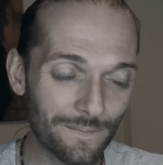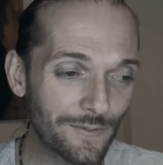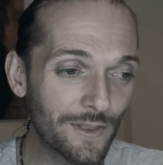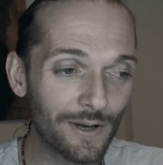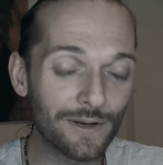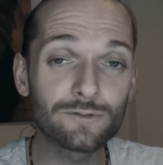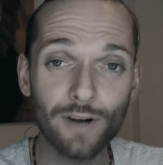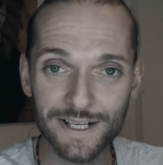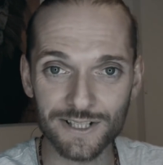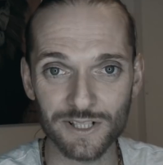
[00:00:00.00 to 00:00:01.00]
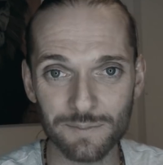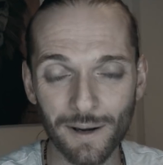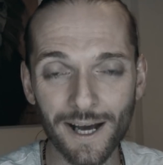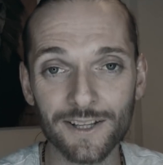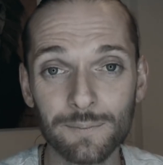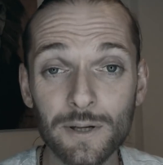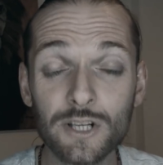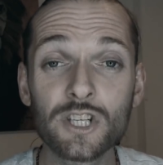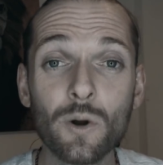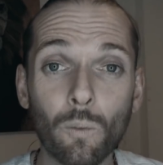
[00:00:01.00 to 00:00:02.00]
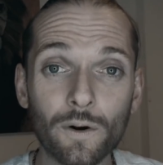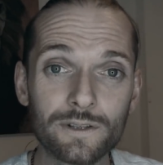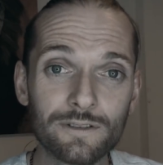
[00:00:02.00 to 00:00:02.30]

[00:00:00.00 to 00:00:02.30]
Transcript: the righteous path, because you want